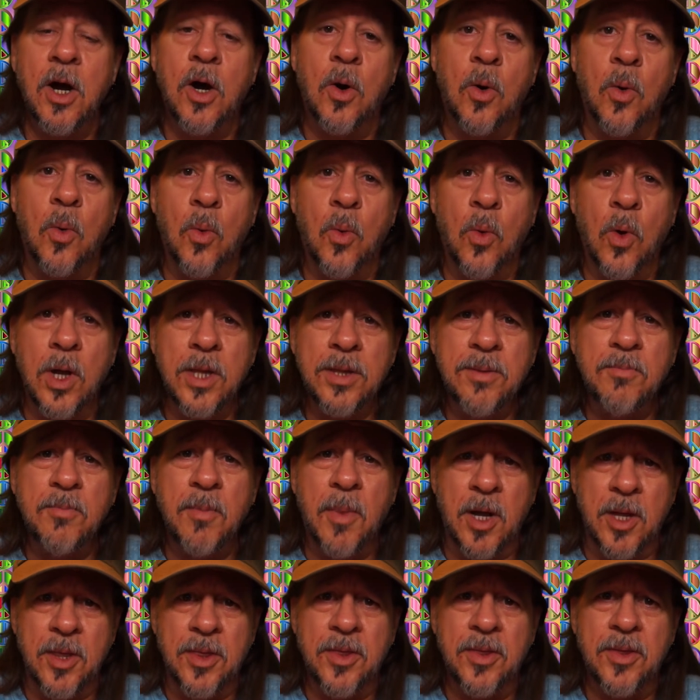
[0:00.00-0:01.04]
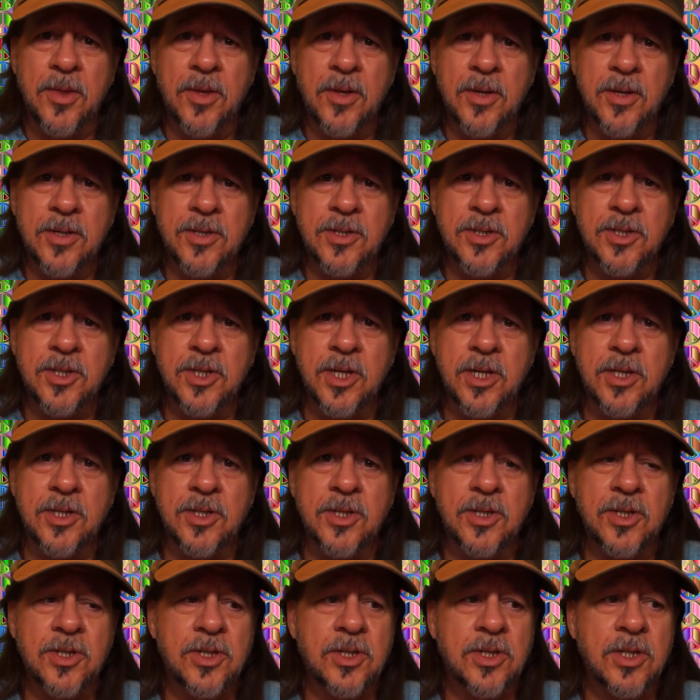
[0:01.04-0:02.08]
1 month
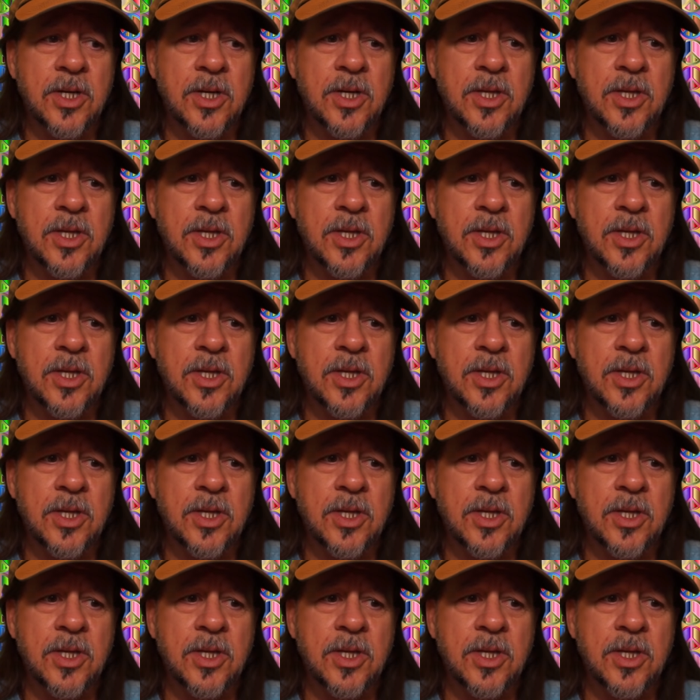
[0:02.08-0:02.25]
since